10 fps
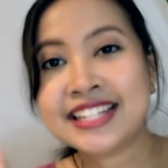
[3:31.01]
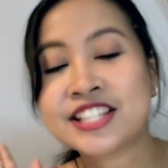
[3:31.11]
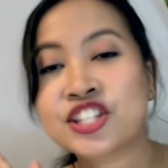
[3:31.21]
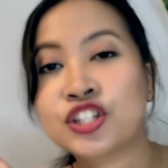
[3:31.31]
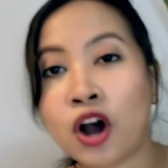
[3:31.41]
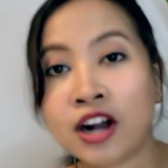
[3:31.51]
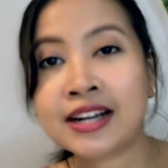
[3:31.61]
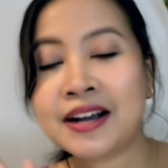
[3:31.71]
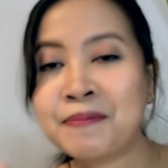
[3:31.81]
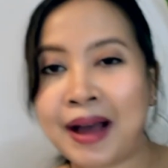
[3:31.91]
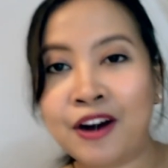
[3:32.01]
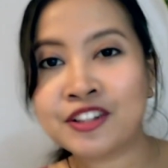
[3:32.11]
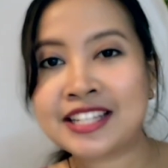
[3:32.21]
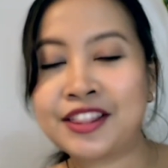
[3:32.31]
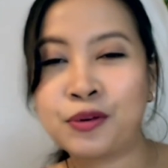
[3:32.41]
let's talk
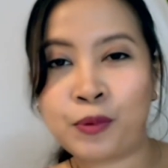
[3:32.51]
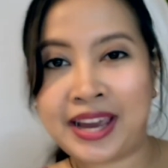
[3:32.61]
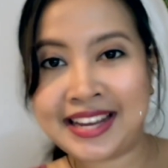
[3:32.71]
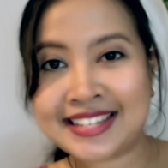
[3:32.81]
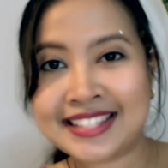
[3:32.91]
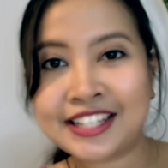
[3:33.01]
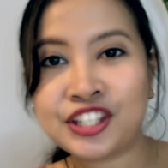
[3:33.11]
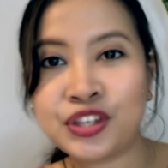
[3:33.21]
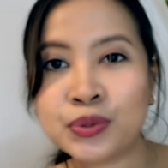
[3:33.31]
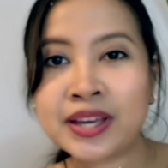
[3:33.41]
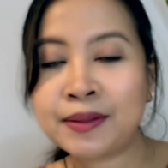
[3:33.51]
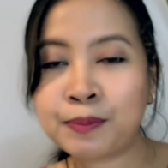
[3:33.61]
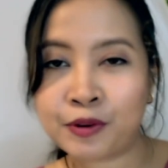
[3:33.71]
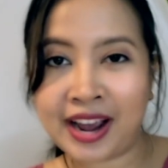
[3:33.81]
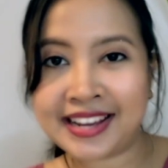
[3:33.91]
about the ways that you can
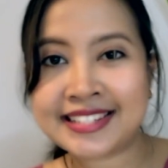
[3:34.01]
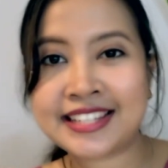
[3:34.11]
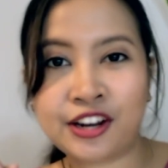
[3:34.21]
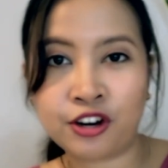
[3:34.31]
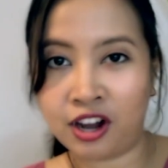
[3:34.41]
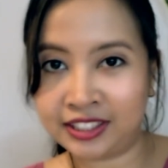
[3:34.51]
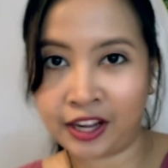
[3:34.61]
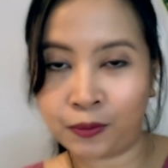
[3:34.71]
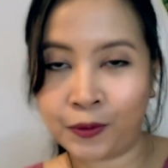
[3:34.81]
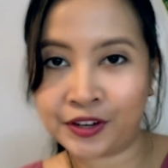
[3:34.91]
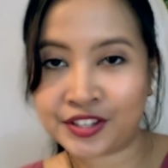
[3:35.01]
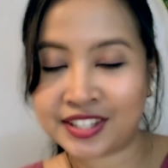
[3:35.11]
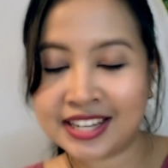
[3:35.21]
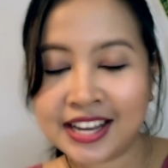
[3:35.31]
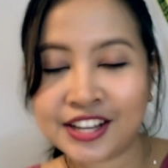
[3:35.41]
price your online course.